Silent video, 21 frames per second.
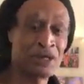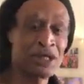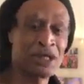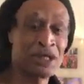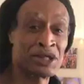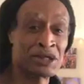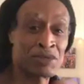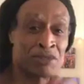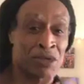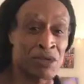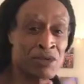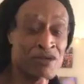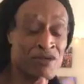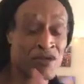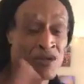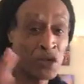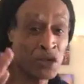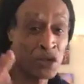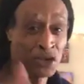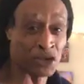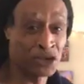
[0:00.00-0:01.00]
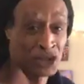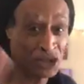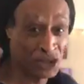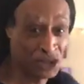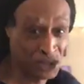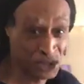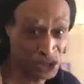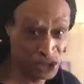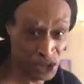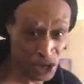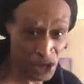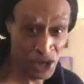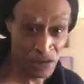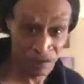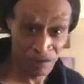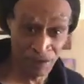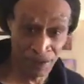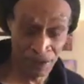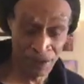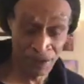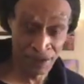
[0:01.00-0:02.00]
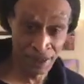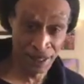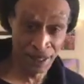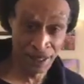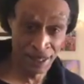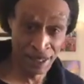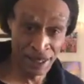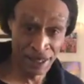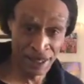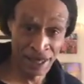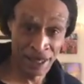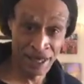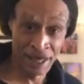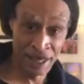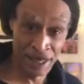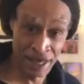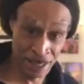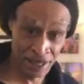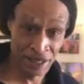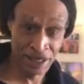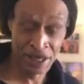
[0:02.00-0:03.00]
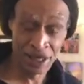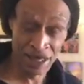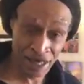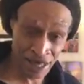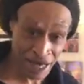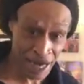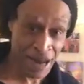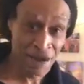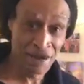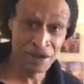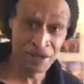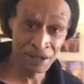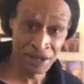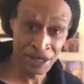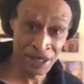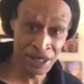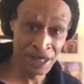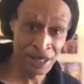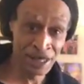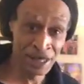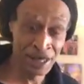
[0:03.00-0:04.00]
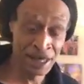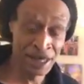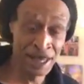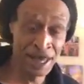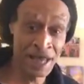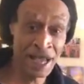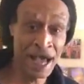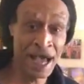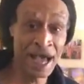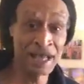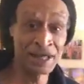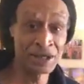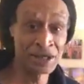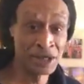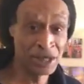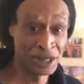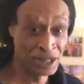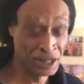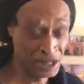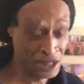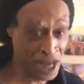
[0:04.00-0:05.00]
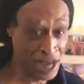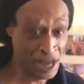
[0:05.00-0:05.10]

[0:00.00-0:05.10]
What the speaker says: but this will for certain hit your clarity and